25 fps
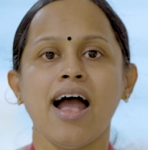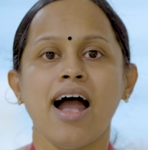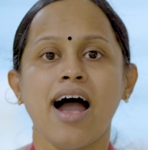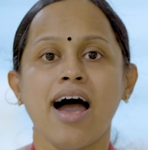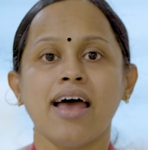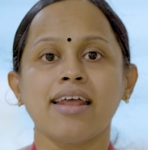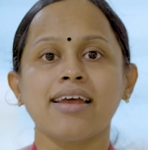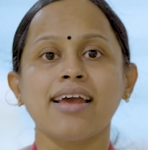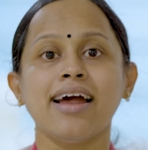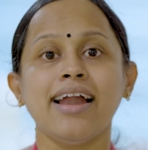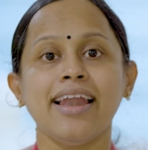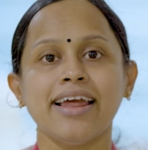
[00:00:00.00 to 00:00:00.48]

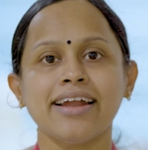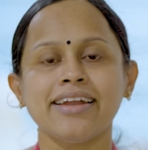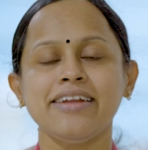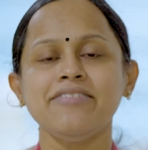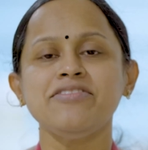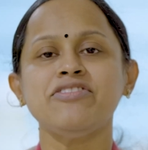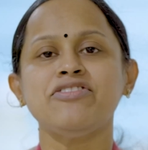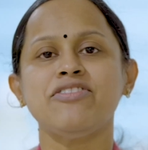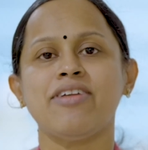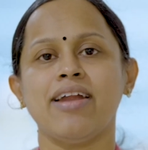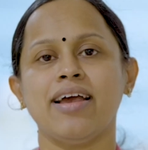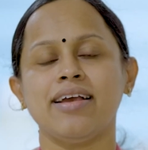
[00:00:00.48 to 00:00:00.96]
Our collective
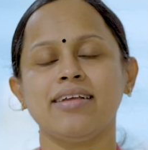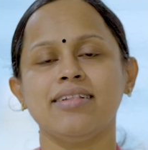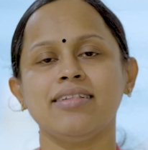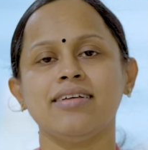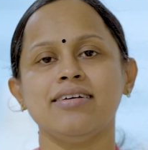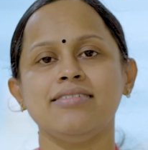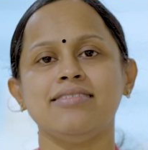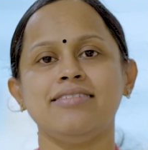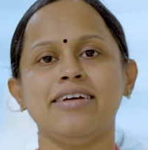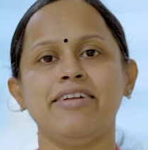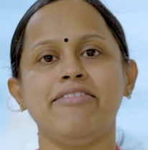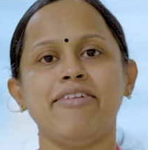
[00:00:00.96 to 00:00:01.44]
strength
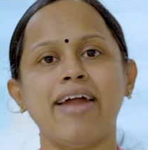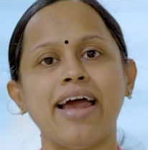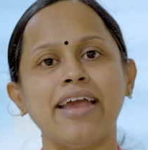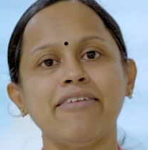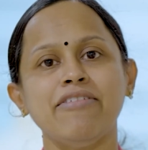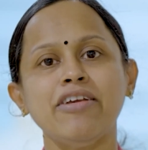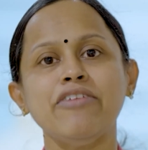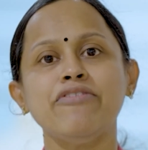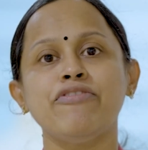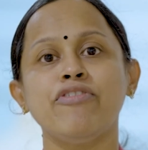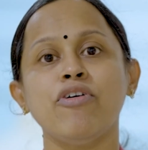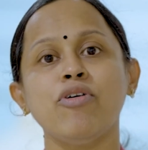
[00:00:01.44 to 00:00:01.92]
is the
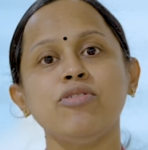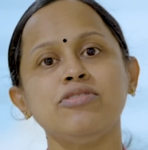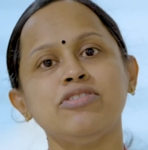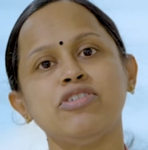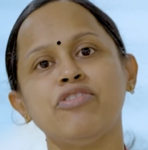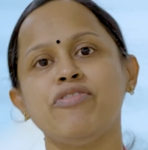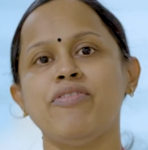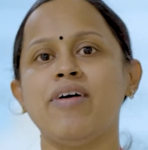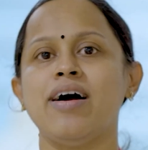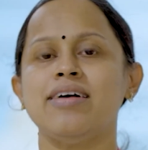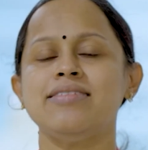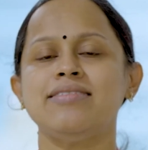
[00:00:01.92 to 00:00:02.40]
driving force
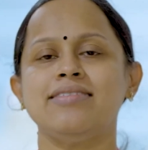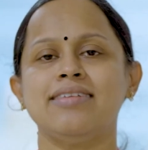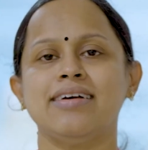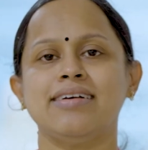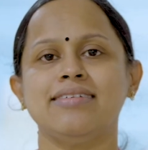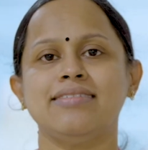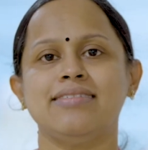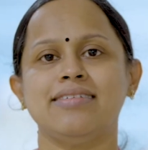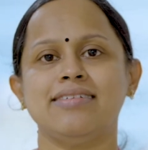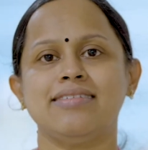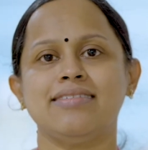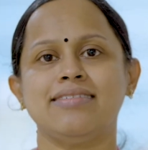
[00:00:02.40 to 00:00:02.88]
of our
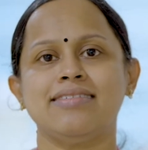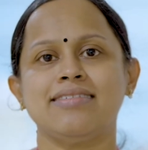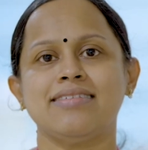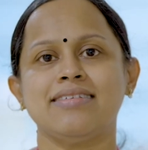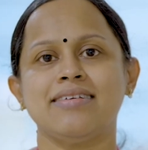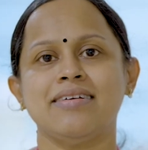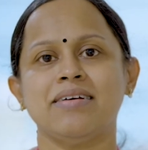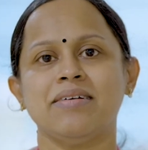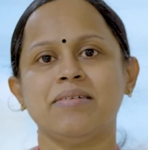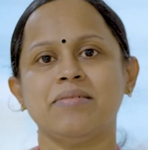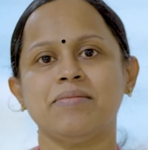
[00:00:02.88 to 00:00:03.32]
success.